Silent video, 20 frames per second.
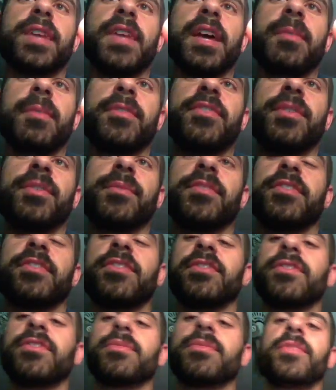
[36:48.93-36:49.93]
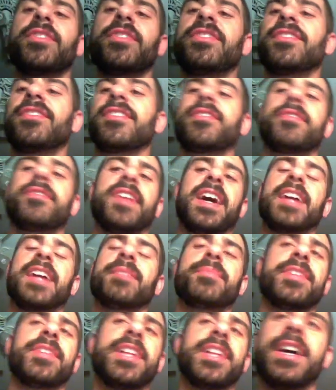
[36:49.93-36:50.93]
Serum Visions, which is a
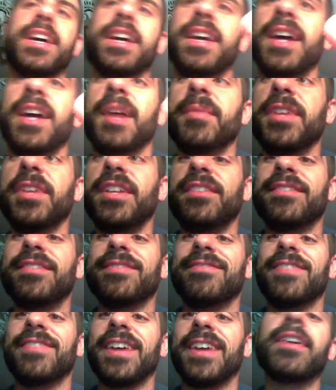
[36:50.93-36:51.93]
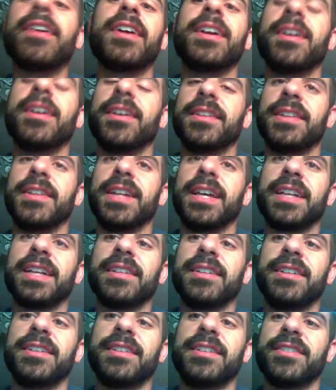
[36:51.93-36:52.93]
fine play. I mean, he's very
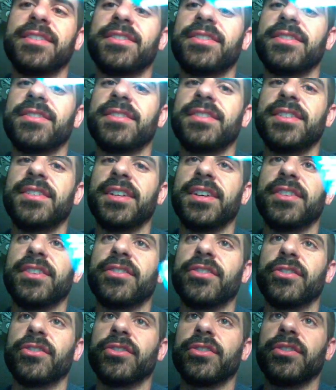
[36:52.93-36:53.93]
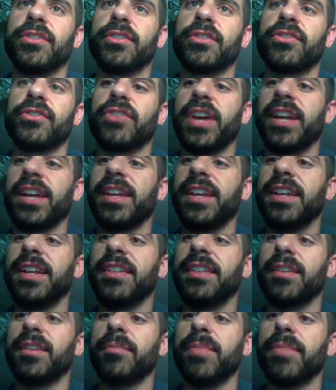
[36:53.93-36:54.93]
unlikely to surgical extract
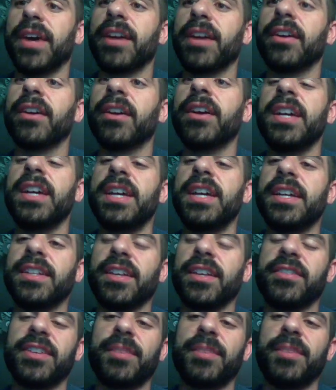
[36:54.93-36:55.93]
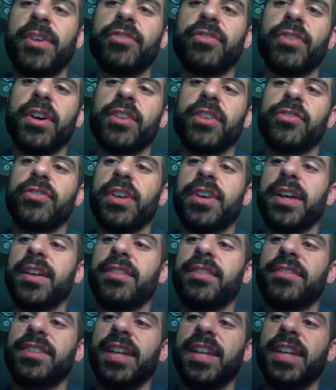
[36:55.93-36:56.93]
anything better. Does it on my draw
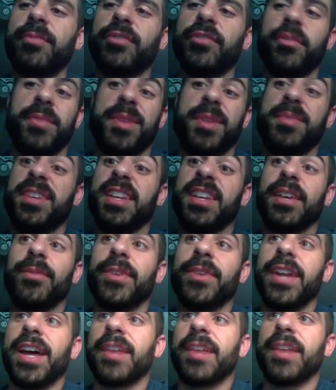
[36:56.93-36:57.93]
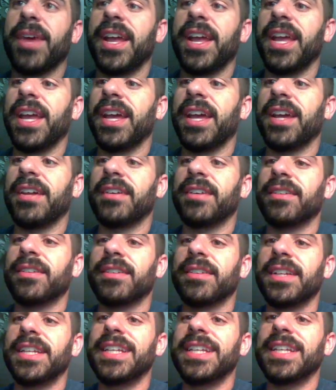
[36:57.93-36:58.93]
step, so maybe he can get one out of my hand,
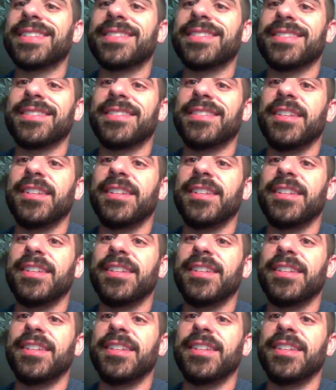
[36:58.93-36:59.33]
and he gets to see